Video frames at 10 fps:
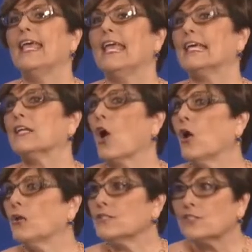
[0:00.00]
It
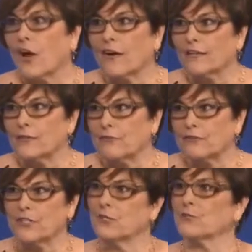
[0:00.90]
all started
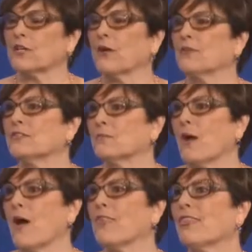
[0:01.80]
50 years ago this
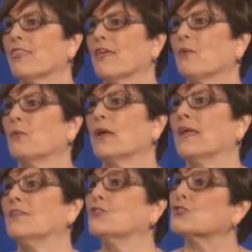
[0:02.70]
month
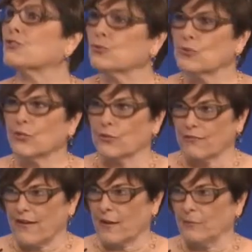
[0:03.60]
when the Soulier
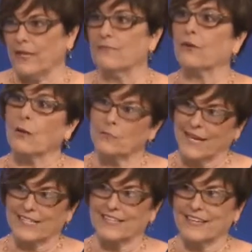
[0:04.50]
family from
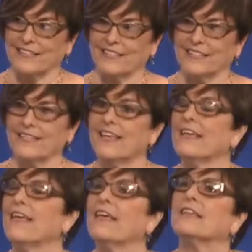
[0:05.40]
Lexington
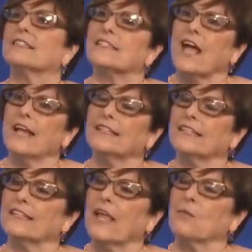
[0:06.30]
decided
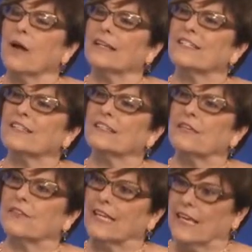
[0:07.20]
that they wanted to
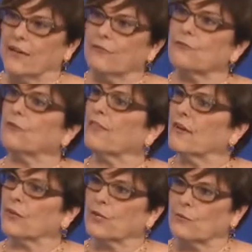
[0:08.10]
leave a gift for
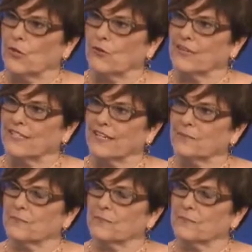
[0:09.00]
their community.